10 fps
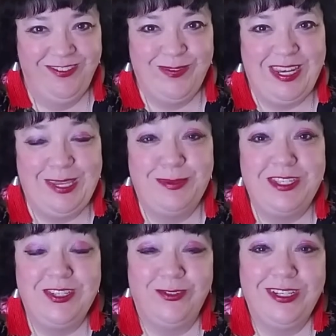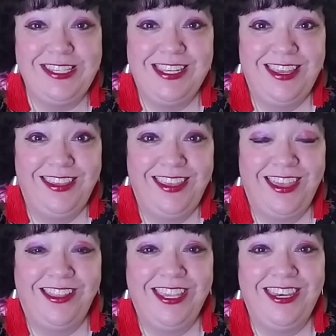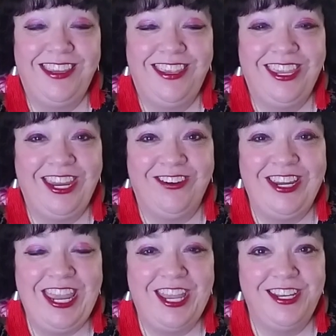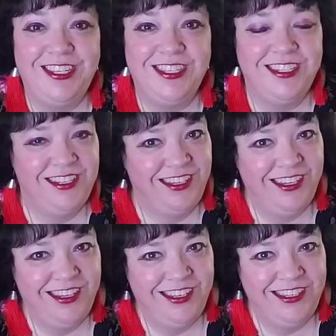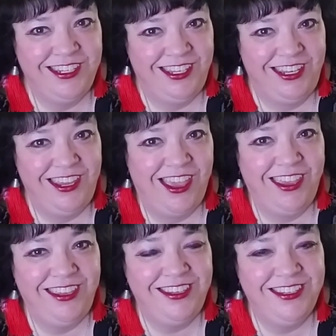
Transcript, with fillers: My name is Teresa Ellen Arianis, TEA,